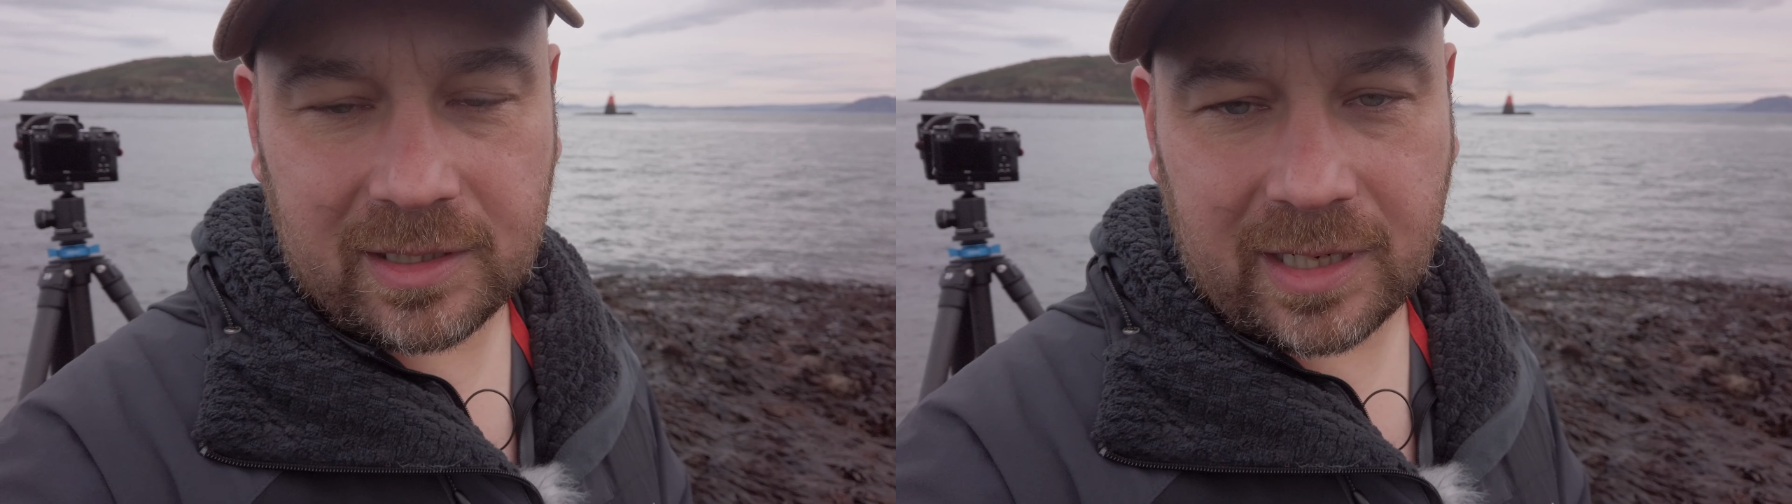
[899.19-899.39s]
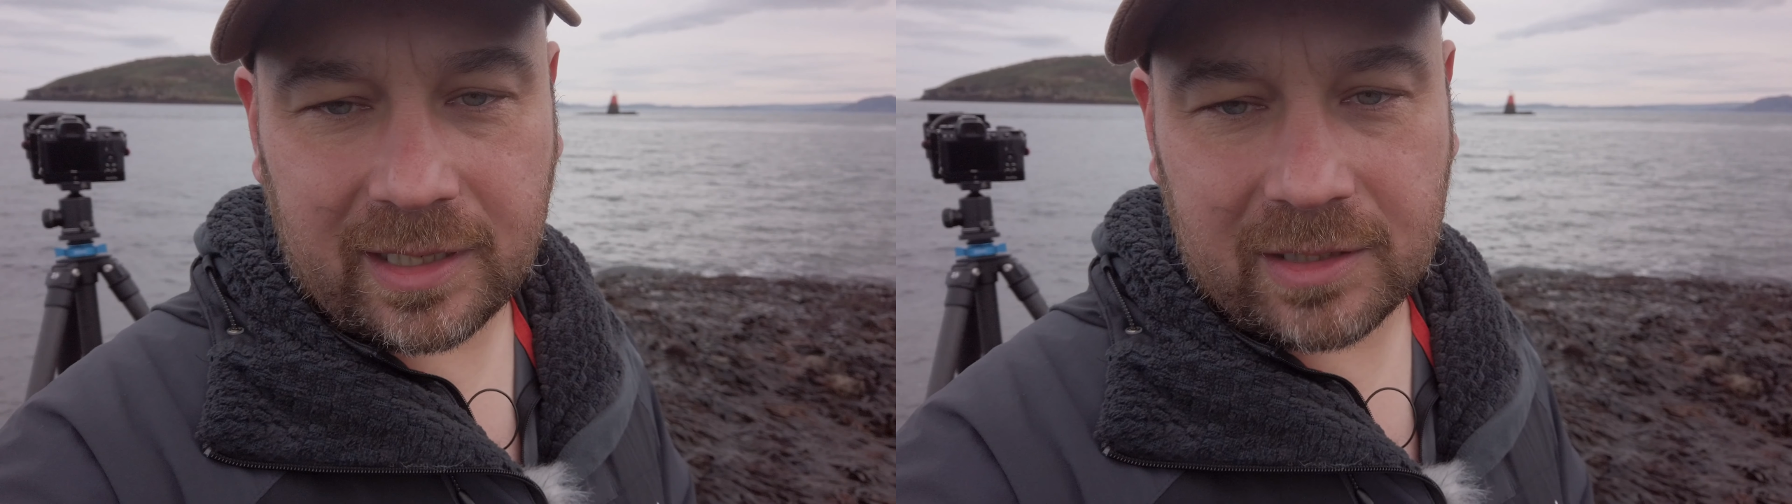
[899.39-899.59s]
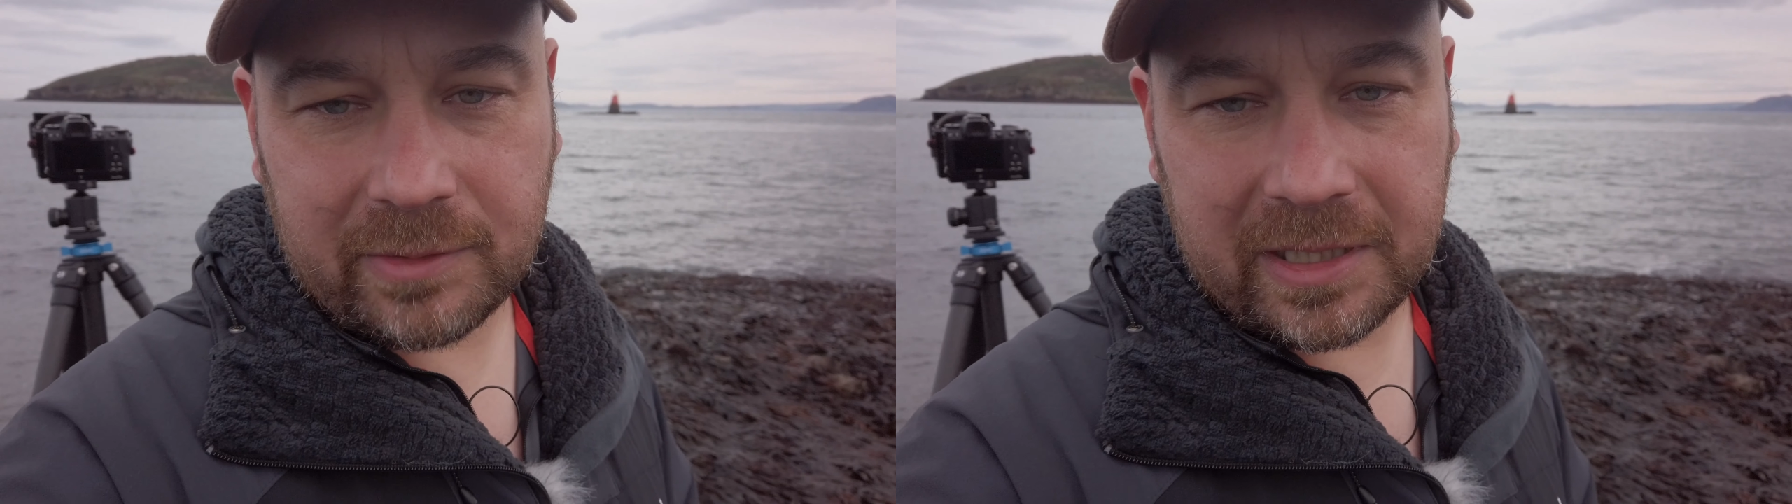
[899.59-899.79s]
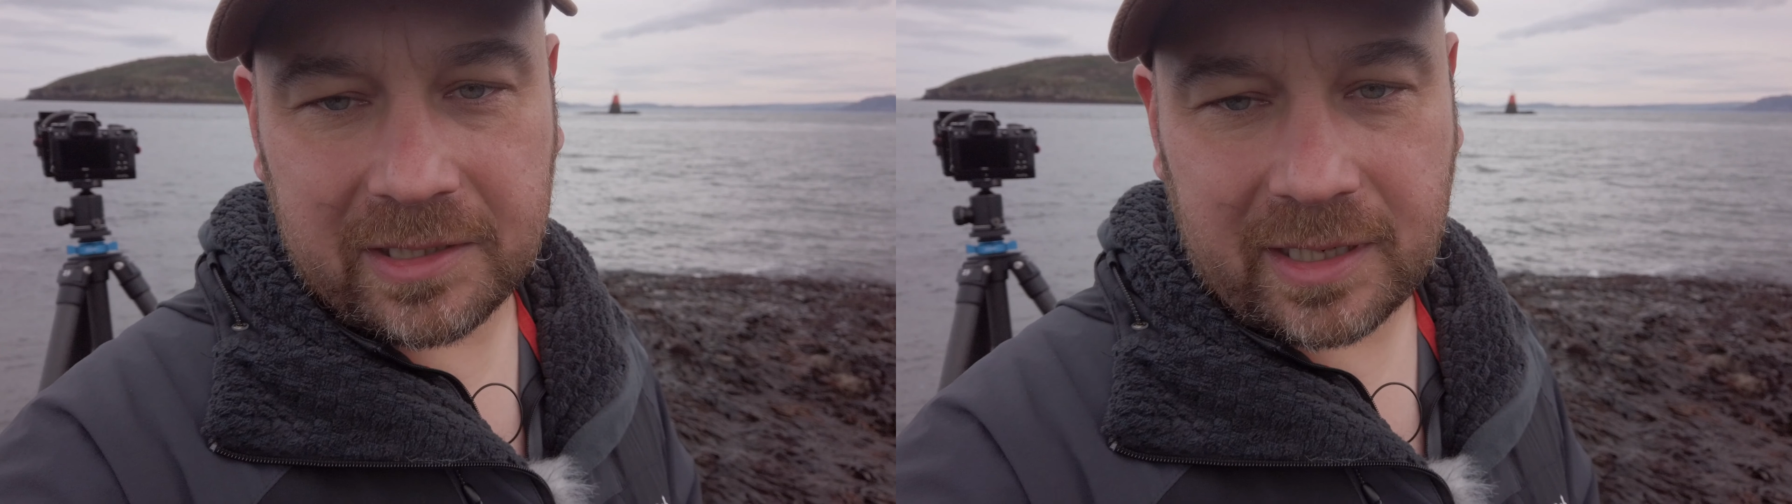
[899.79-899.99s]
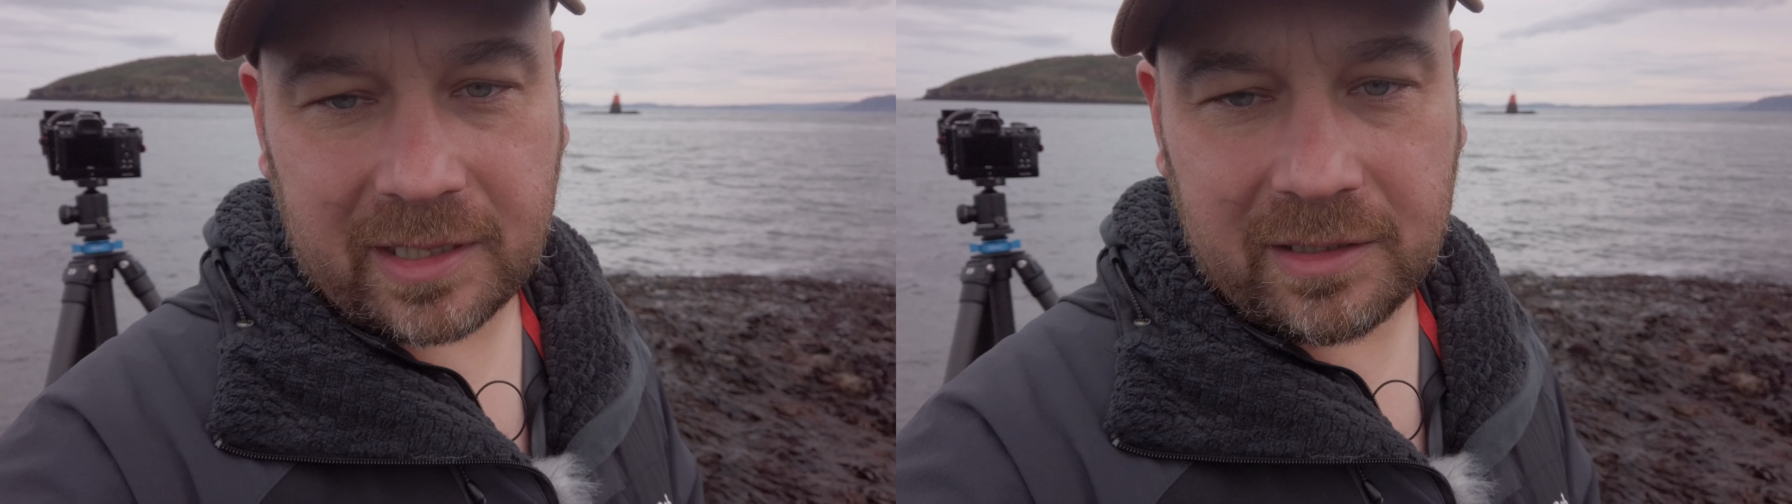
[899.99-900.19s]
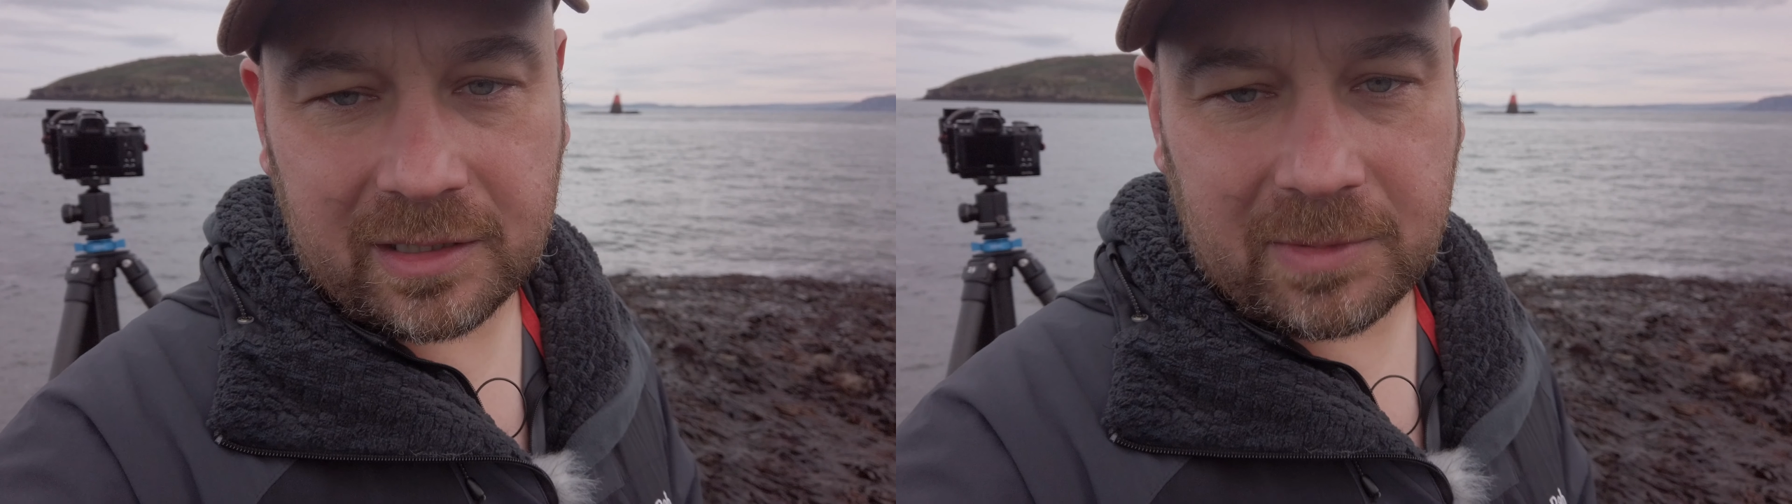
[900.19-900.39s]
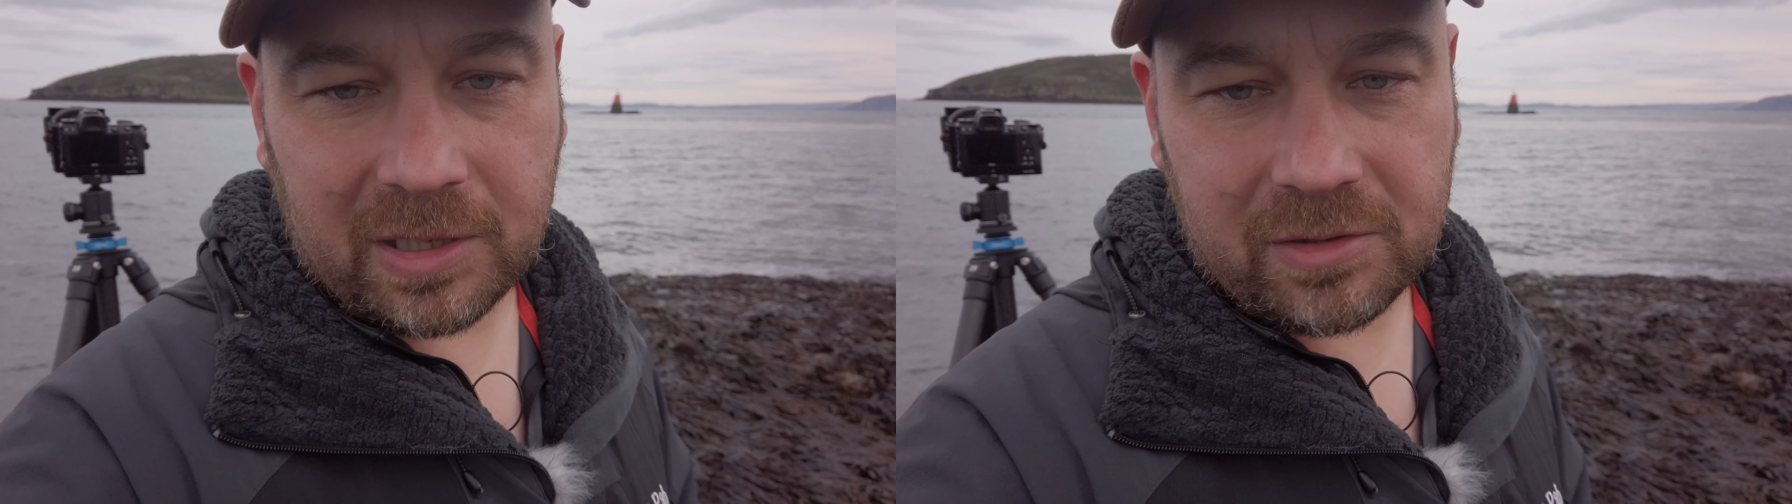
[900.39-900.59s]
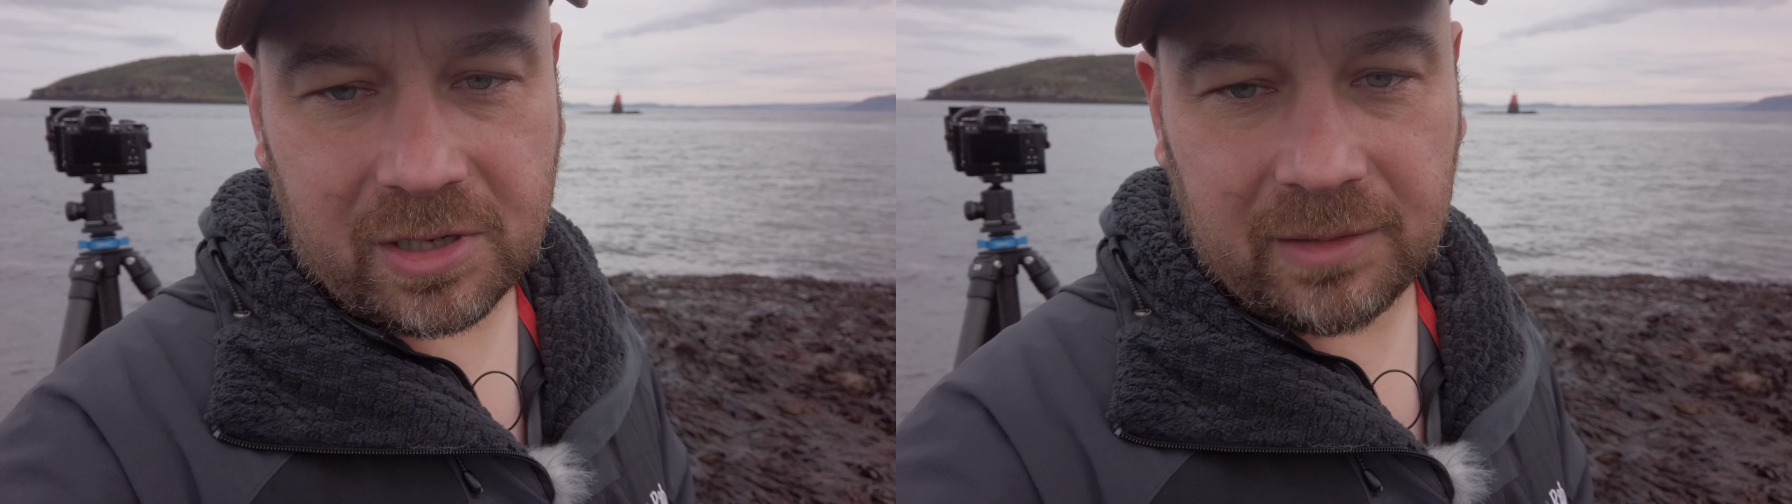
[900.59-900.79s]
take a 20-second
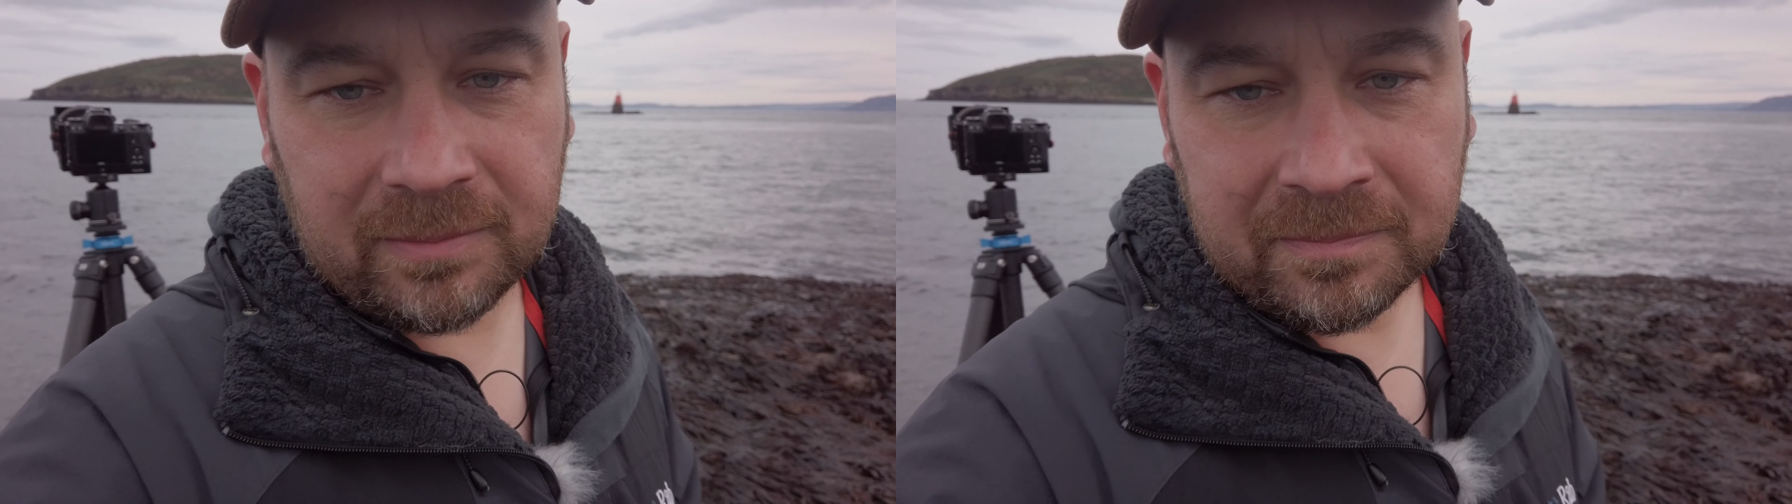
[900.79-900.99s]
exposure.